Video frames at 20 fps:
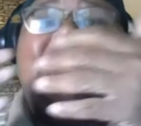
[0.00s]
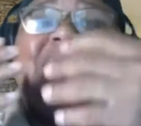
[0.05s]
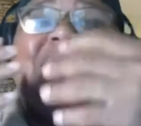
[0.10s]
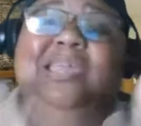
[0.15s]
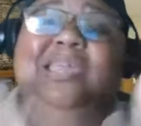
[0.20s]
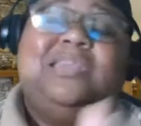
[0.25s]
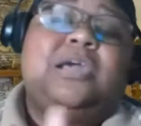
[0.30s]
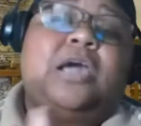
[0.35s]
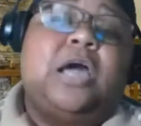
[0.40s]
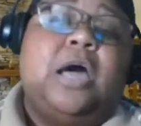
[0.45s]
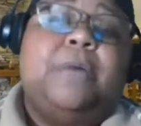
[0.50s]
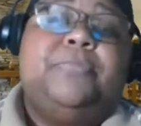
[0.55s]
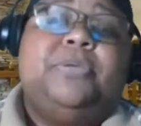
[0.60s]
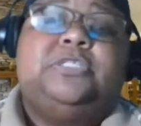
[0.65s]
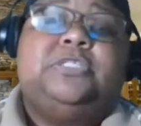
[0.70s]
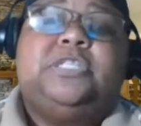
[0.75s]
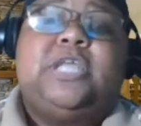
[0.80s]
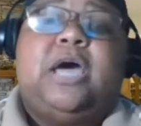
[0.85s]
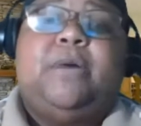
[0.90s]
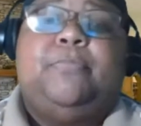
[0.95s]
in the
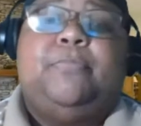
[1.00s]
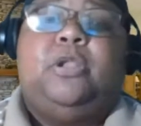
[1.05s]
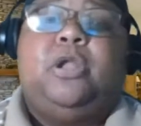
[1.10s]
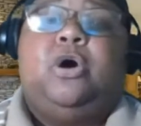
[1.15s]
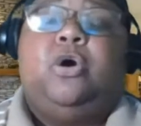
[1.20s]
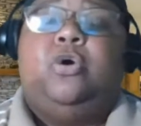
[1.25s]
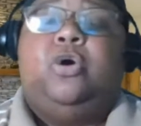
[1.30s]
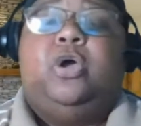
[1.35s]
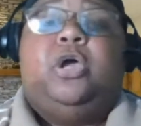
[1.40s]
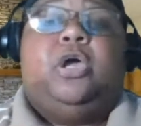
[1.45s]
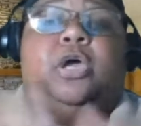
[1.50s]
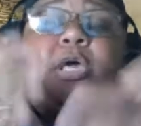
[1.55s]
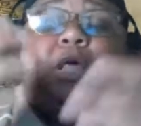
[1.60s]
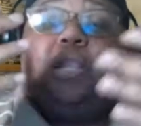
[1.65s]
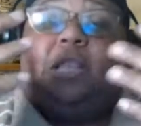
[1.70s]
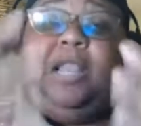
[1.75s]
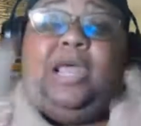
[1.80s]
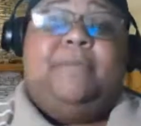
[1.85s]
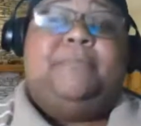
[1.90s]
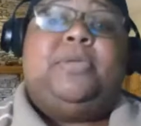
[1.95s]
comments down below.
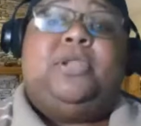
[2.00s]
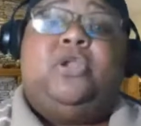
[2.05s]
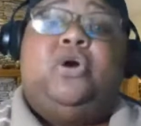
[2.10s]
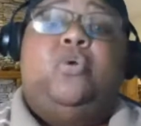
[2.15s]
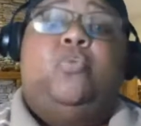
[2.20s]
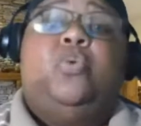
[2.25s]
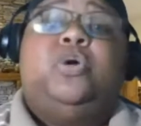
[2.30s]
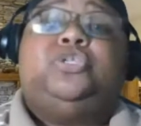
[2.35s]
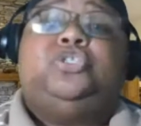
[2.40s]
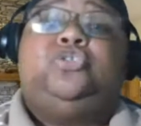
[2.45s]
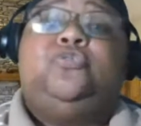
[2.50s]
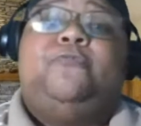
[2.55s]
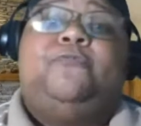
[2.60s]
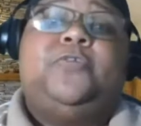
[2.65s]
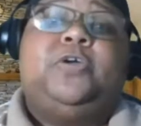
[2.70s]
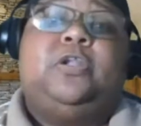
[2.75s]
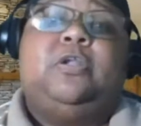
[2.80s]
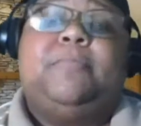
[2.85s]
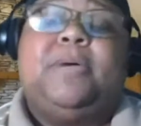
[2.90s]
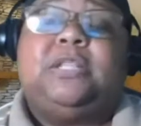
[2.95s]
Let me know what you
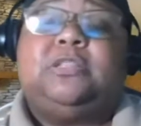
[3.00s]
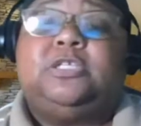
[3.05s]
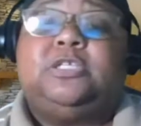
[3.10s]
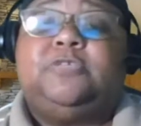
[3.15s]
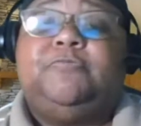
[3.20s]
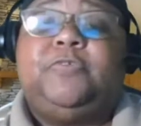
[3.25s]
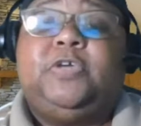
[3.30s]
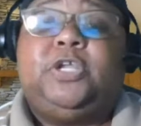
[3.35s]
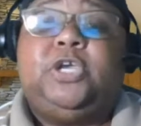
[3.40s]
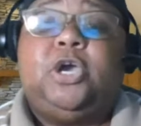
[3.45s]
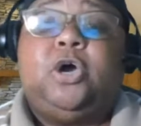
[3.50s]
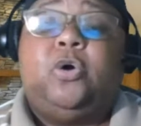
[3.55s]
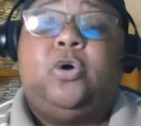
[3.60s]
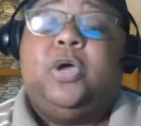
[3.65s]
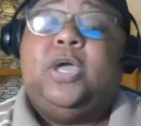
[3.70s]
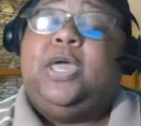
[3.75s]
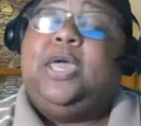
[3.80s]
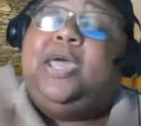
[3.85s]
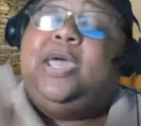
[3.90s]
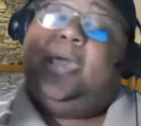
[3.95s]
feel about this video.
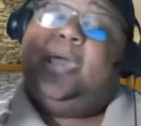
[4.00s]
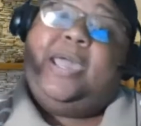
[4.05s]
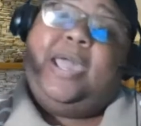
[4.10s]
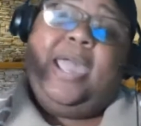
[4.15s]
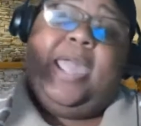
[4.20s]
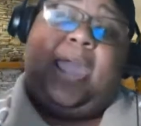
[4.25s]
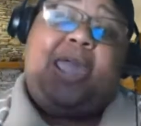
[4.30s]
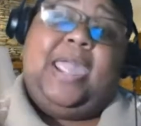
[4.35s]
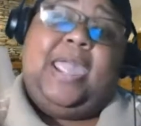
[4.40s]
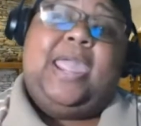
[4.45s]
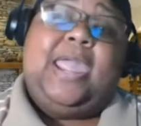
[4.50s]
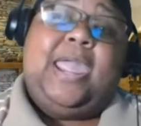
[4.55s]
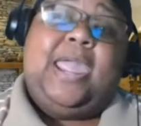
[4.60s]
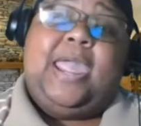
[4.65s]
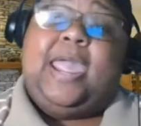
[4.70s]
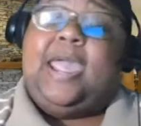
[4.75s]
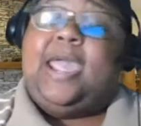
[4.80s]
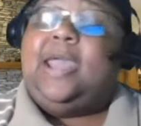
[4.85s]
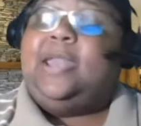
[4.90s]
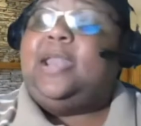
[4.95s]

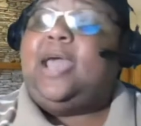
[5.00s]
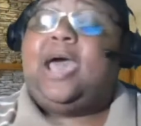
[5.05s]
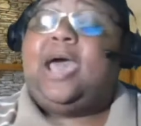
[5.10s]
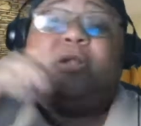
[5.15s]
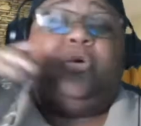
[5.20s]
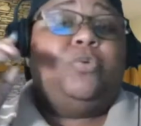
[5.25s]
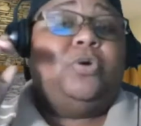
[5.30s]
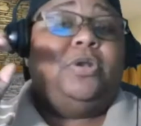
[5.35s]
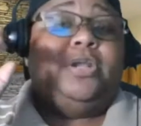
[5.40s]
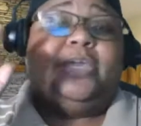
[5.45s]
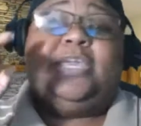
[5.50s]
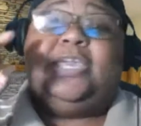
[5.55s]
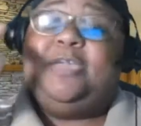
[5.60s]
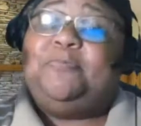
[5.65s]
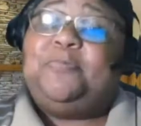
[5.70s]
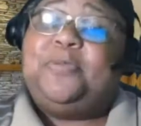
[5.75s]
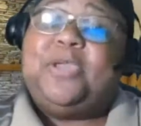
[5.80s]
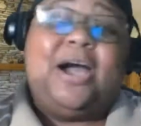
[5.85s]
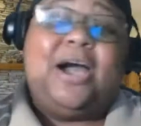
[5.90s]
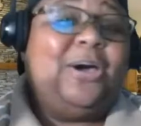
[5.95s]
And I don't want to
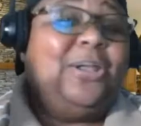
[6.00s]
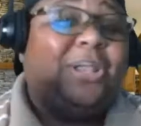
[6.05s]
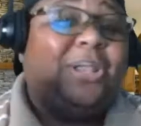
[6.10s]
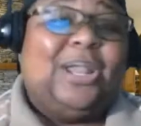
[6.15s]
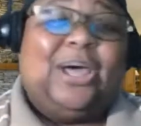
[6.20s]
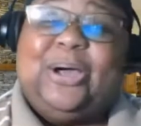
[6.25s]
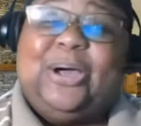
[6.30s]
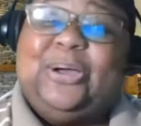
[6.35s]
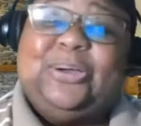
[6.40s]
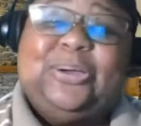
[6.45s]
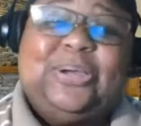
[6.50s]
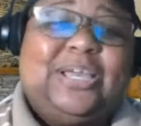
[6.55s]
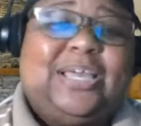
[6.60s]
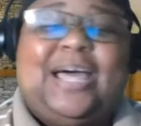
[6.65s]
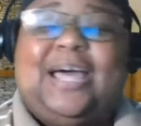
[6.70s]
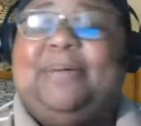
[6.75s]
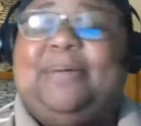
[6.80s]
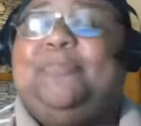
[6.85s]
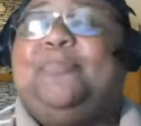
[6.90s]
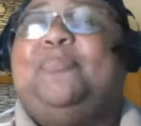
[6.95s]
keep y'all long.
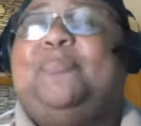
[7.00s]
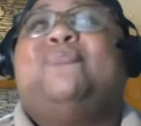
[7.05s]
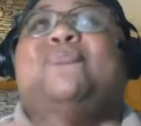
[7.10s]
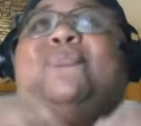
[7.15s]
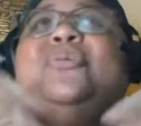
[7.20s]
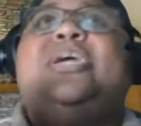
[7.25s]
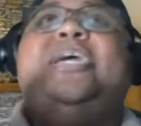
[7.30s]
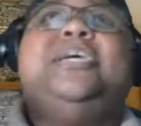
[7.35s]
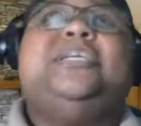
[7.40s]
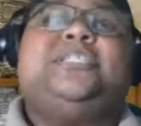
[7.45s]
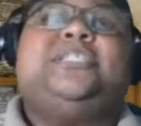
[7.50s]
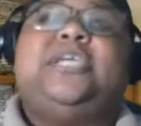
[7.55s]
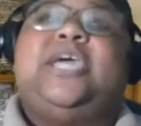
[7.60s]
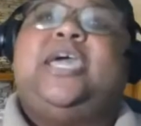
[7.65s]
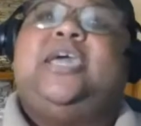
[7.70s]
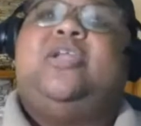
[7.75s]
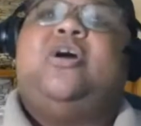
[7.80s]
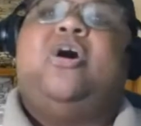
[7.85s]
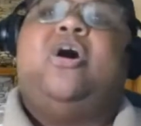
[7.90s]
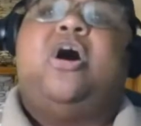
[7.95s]
I
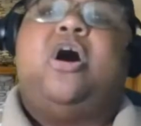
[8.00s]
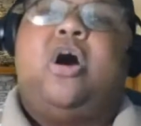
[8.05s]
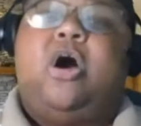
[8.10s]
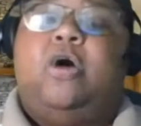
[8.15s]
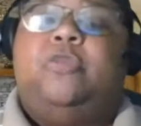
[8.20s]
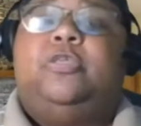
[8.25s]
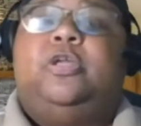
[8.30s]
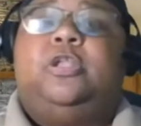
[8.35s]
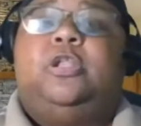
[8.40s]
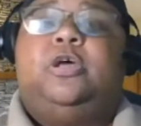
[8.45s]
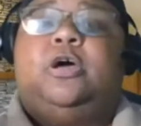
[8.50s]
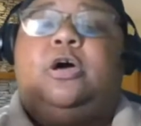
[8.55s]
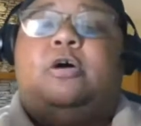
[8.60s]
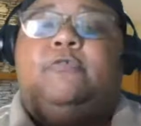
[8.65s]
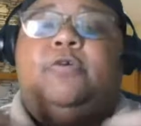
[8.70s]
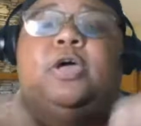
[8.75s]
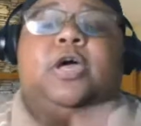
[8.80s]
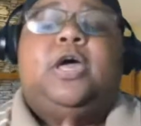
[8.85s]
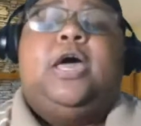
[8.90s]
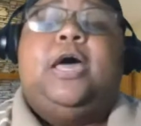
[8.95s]
appreciate all the love.
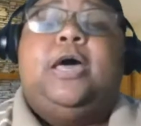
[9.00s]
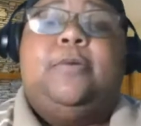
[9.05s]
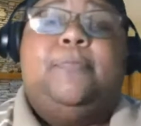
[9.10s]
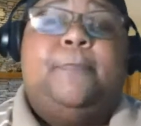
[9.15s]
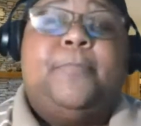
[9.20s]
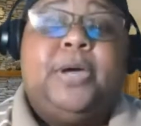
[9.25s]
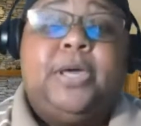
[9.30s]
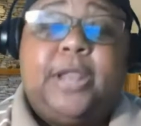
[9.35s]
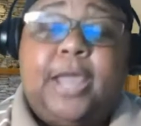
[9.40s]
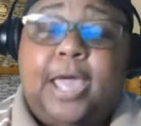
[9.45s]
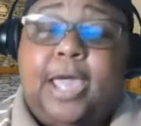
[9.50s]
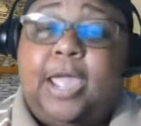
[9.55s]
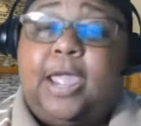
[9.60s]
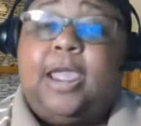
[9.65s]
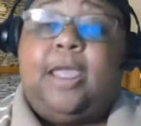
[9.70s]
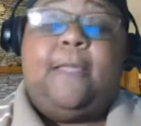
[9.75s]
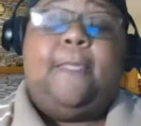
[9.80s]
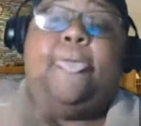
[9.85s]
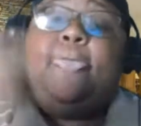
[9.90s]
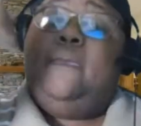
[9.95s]
But
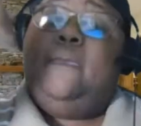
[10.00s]
hey,